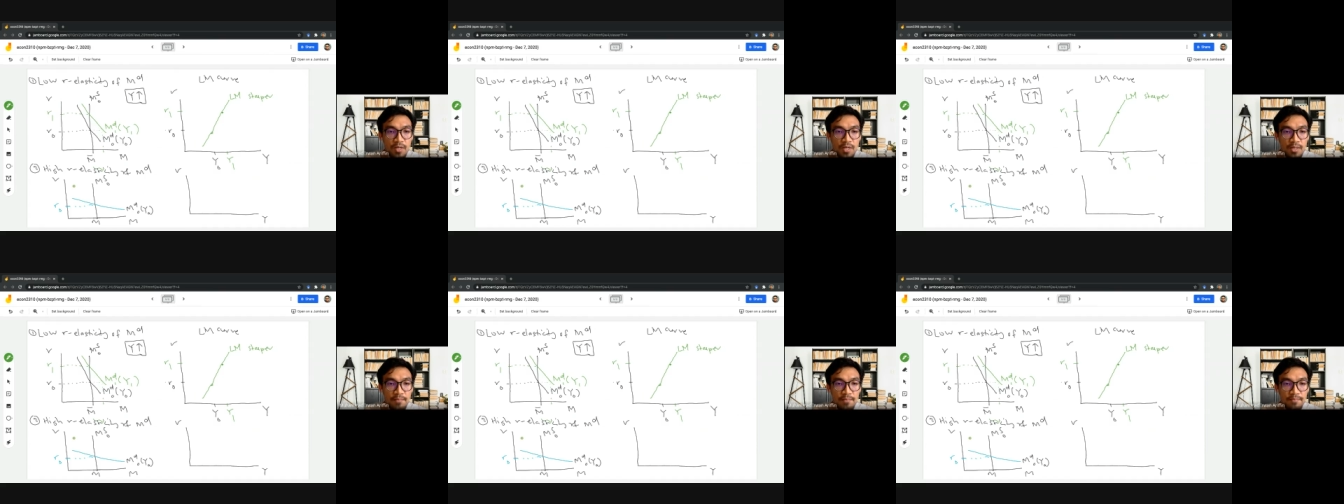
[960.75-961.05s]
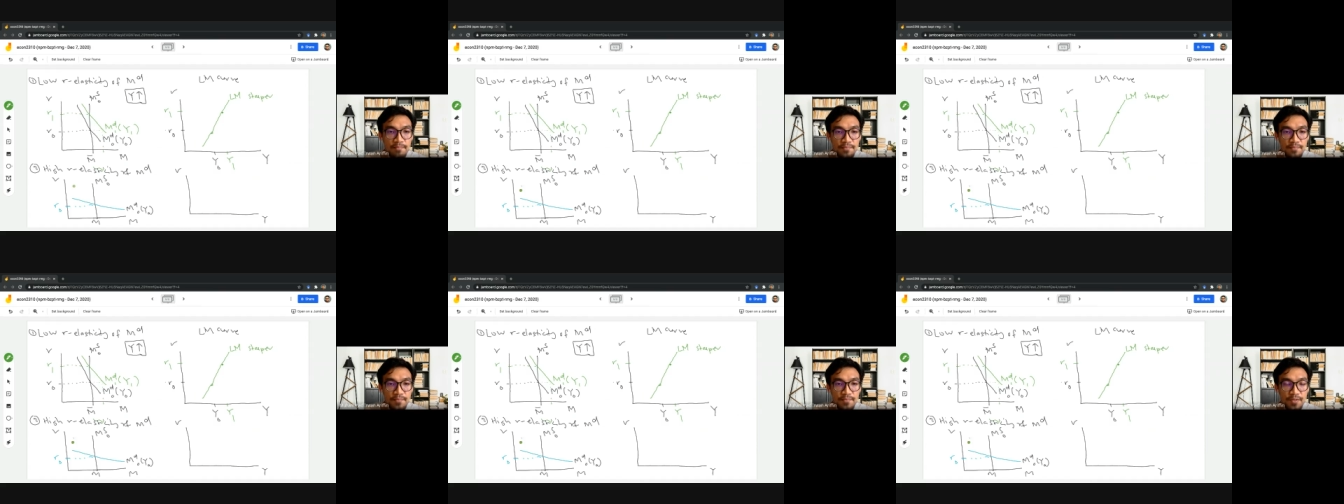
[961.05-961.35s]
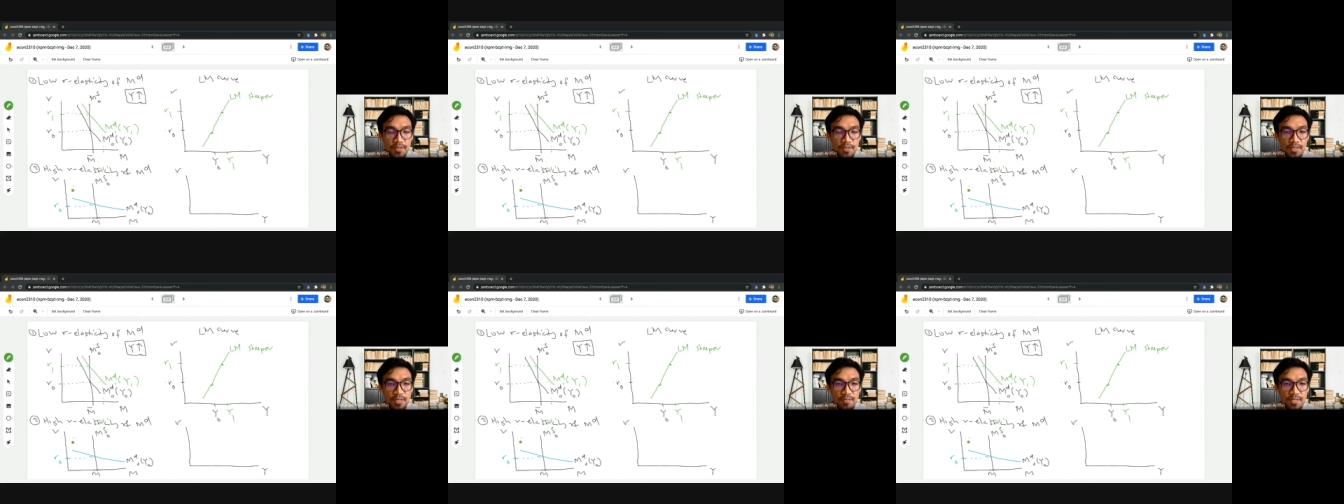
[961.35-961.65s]
okay
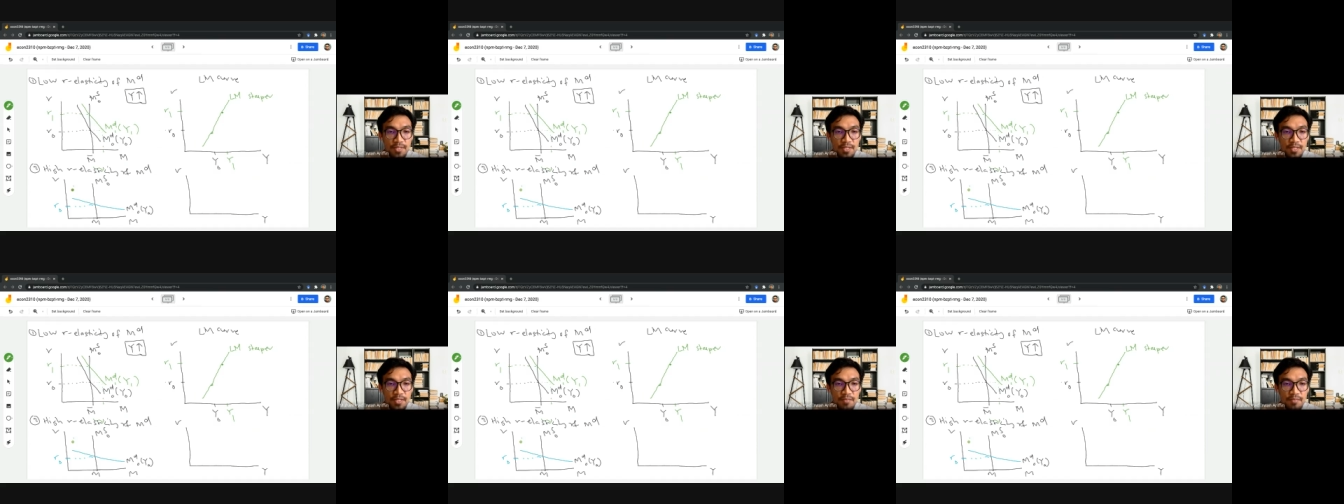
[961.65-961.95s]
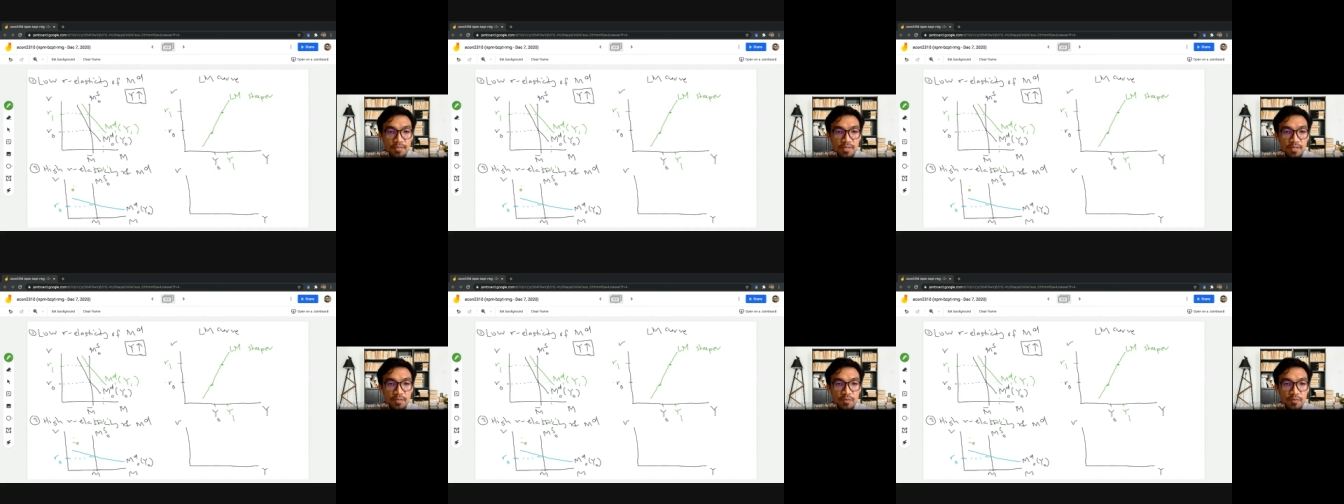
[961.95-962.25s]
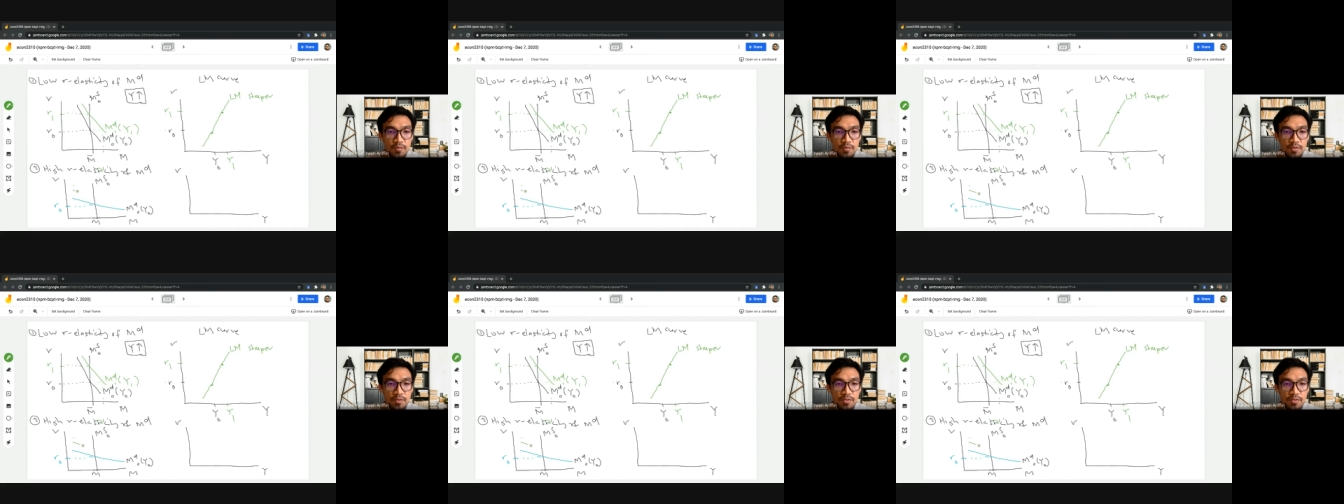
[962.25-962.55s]
money demand will also
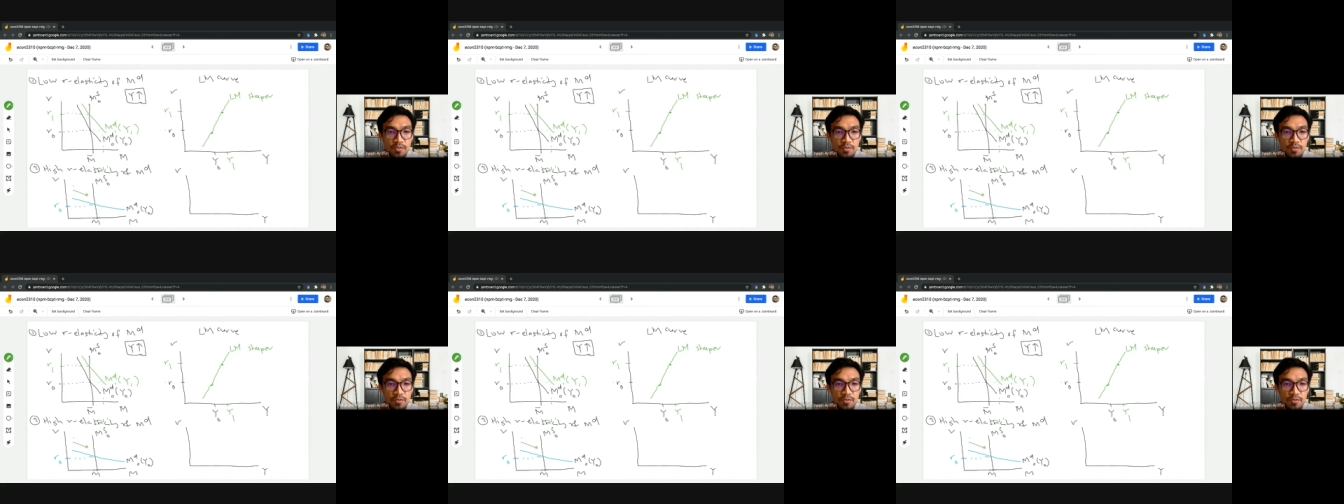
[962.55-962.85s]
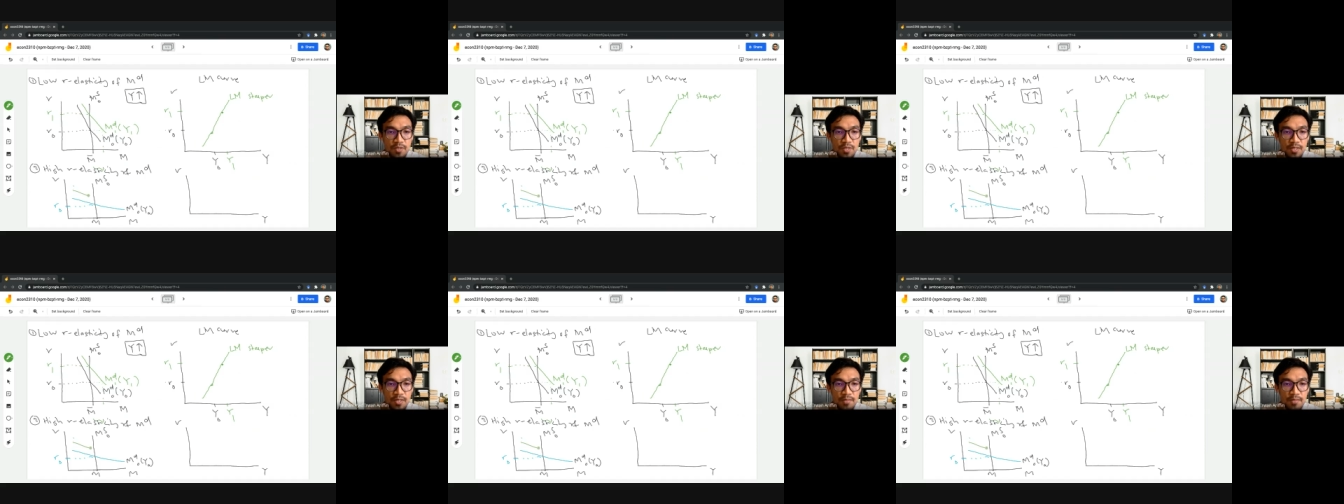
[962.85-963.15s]
go up so let